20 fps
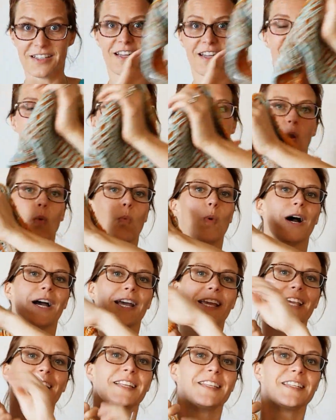
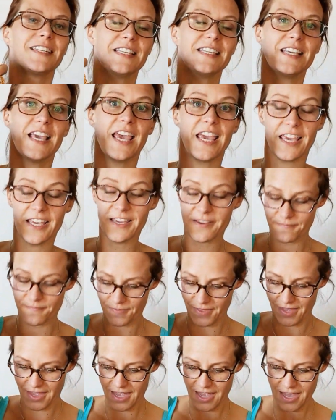L-Y-T-A.
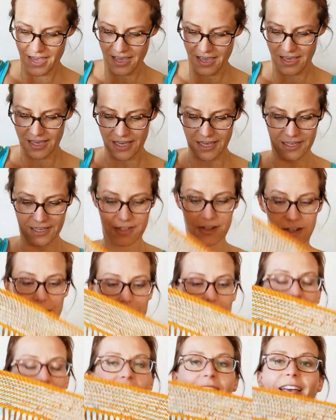And
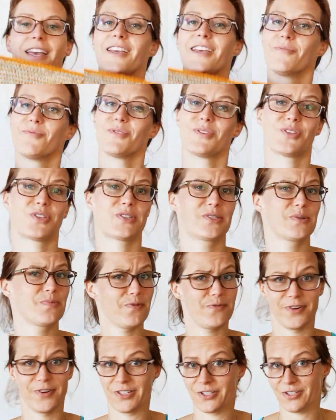it was super
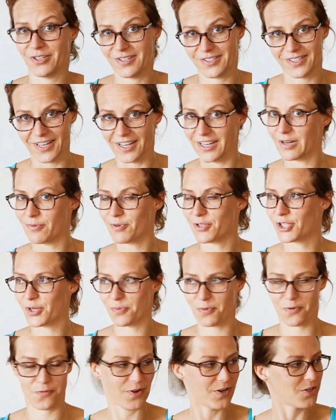fun to design. It was super
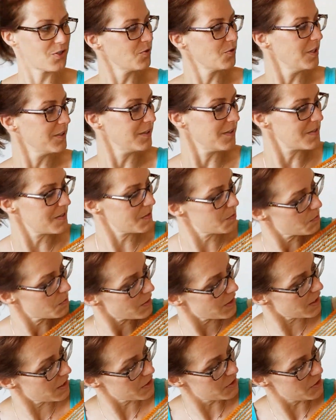fun to knit. This is
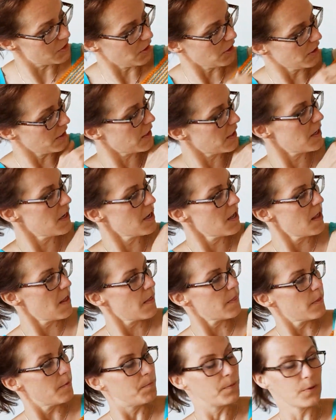a yarn,
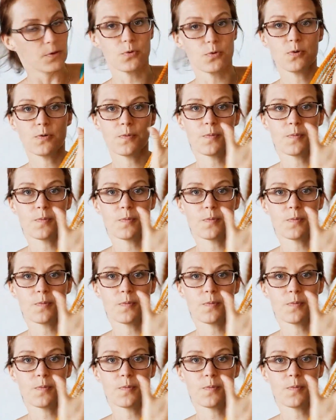the blue